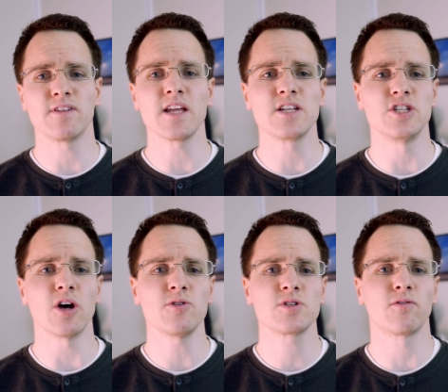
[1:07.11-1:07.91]
a
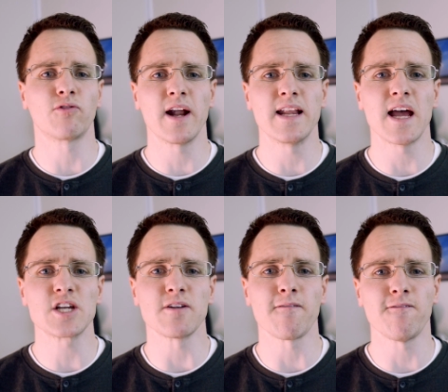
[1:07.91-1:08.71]
dose of
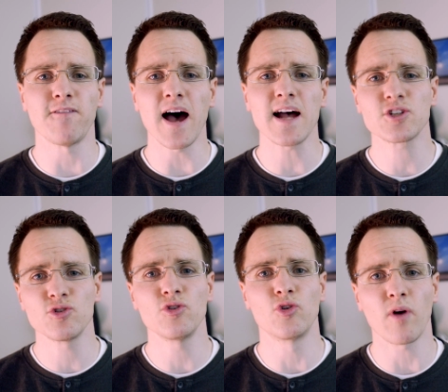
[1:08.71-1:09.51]
radiation far
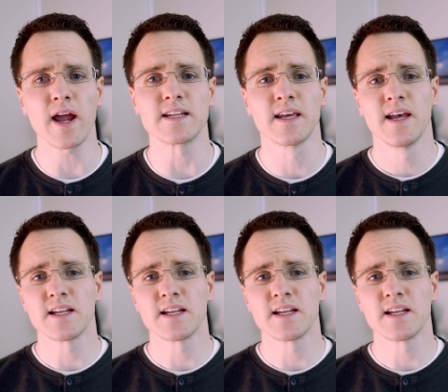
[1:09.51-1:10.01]
too great